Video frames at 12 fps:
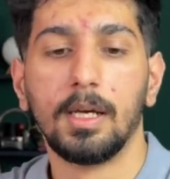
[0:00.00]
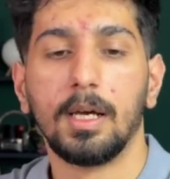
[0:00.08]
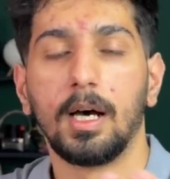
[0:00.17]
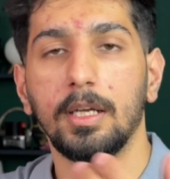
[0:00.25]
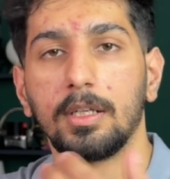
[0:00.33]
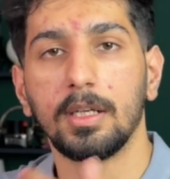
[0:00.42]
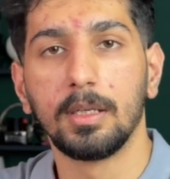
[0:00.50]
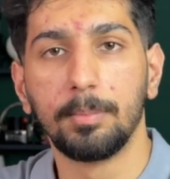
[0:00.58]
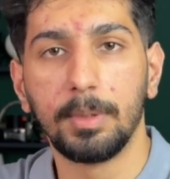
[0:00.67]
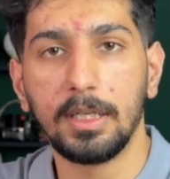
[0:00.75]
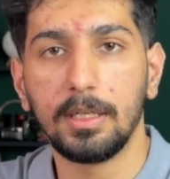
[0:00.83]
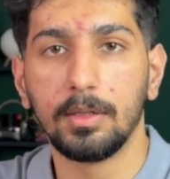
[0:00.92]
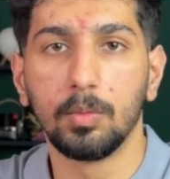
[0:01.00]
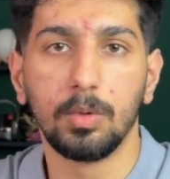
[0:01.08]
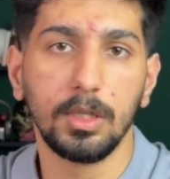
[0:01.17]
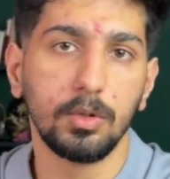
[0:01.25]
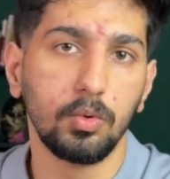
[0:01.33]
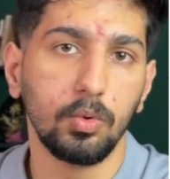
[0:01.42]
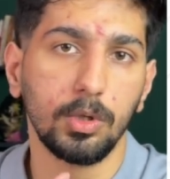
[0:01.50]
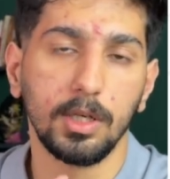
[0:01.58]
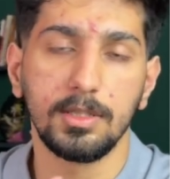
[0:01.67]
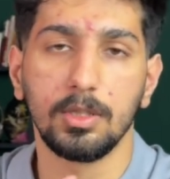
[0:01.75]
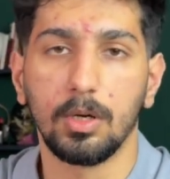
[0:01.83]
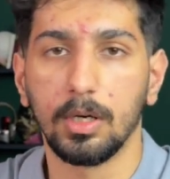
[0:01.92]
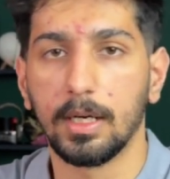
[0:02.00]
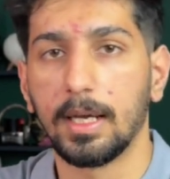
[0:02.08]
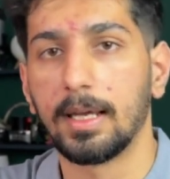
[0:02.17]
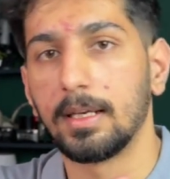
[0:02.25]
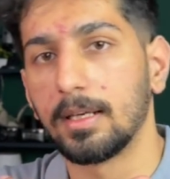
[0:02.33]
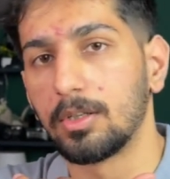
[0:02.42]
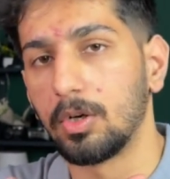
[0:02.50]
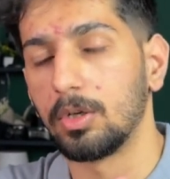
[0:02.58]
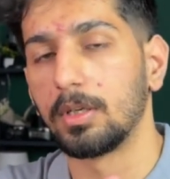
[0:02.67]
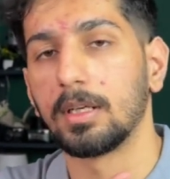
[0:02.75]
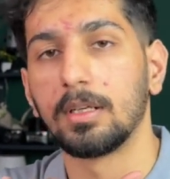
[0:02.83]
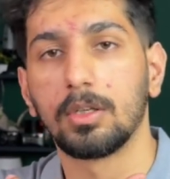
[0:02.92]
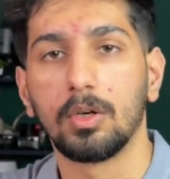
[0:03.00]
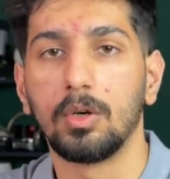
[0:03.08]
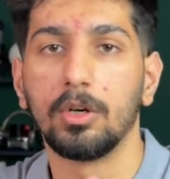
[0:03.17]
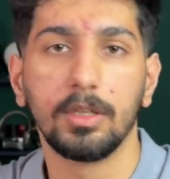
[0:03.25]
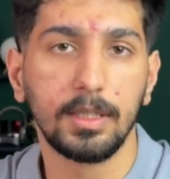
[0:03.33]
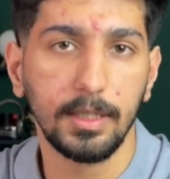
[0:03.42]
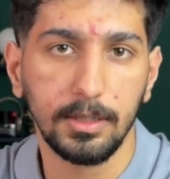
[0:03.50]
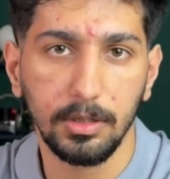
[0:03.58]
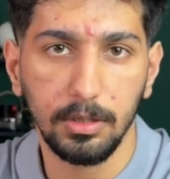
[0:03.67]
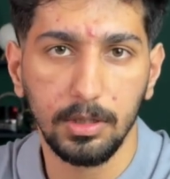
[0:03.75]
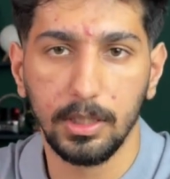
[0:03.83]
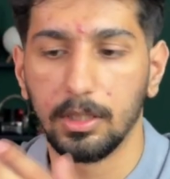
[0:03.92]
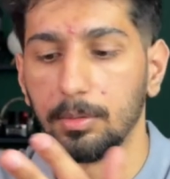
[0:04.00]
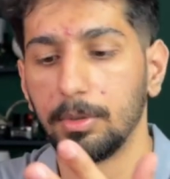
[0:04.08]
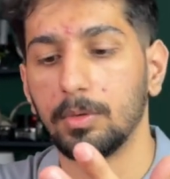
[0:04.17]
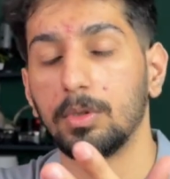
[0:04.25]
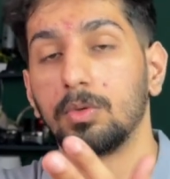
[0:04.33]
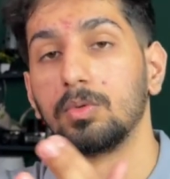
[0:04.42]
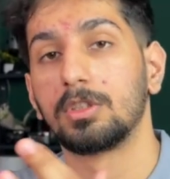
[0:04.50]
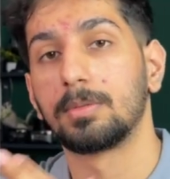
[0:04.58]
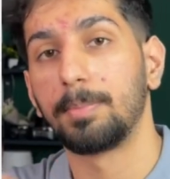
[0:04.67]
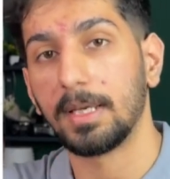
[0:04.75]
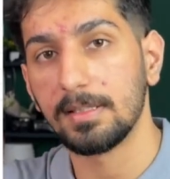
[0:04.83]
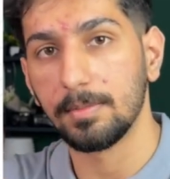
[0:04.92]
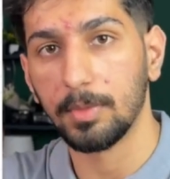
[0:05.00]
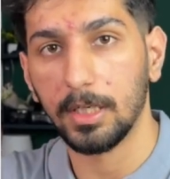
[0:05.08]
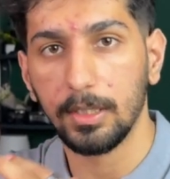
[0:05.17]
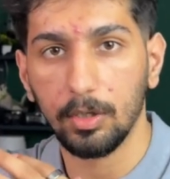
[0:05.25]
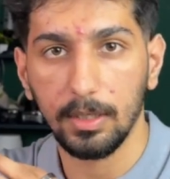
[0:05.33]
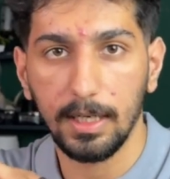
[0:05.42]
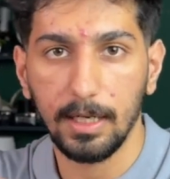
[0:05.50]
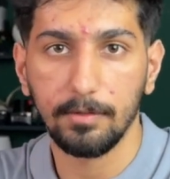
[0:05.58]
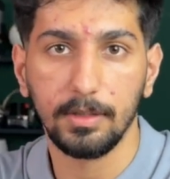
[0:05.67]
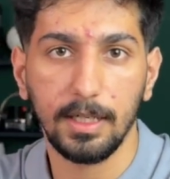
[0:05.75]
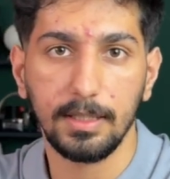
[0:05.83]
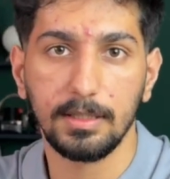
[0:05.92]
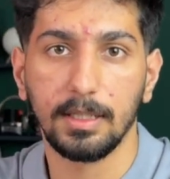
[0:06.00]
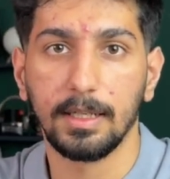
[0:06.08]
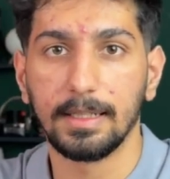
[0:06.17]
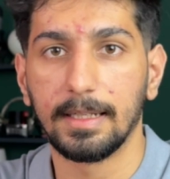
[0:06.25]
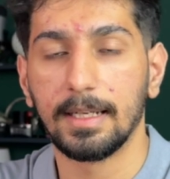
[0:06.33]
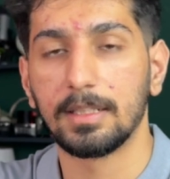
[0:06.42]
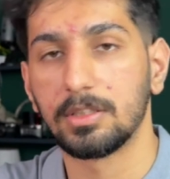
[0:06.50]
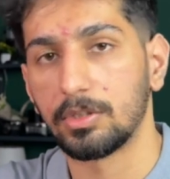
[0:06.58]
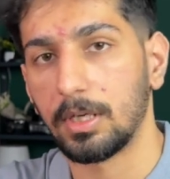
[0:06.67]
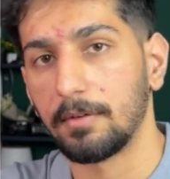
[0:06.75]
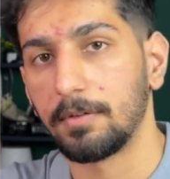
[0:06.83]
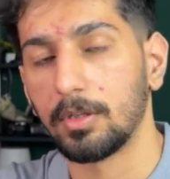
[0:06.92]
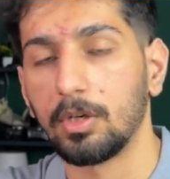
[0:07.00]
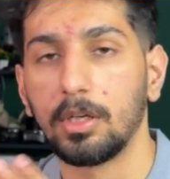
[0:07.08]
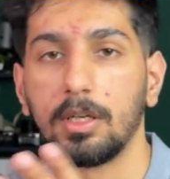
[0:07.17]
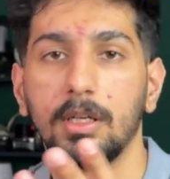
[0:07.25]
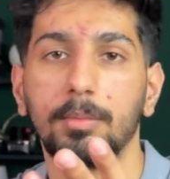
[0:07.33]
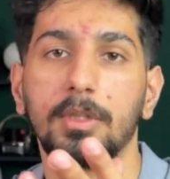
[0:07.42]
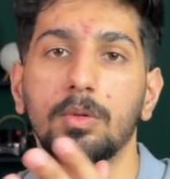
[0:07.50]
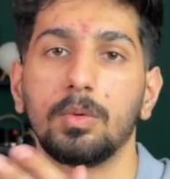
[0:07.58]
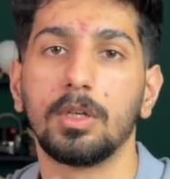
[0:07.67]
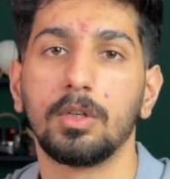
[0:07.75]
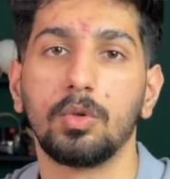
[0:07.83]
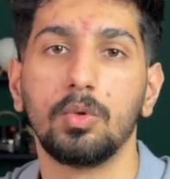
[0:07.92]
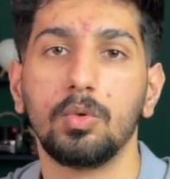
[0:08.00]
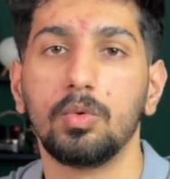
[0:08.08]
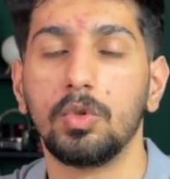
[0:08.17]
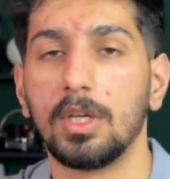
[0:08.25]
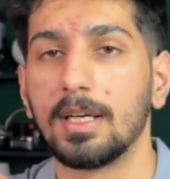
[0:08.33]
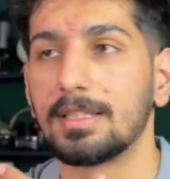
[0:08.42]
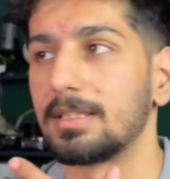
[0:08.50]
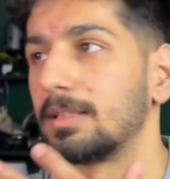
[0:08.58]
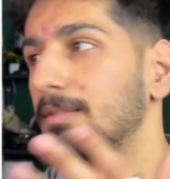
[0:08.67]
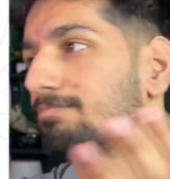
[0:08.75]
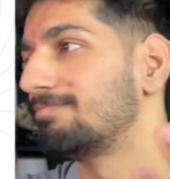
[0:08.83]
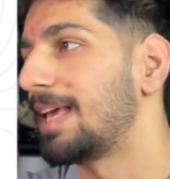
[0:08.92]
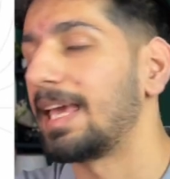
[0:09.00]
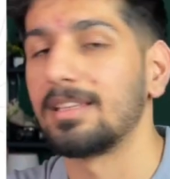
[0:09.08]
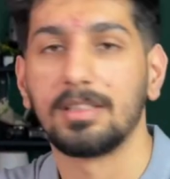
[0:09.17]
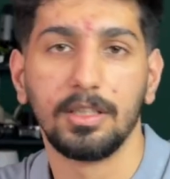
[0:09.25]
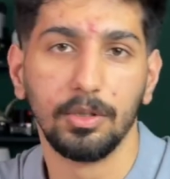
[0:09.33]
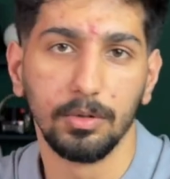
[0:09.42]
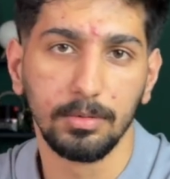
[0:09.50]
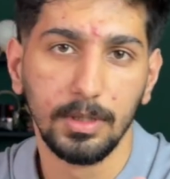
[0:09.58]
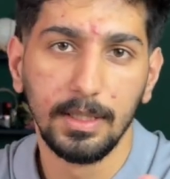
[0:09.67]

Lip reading: Are you going to be the one who runs organic content on TikTok? Are you going to be the one who spends money on advertising and gets traffic? Or are you going to be the one who does SEO?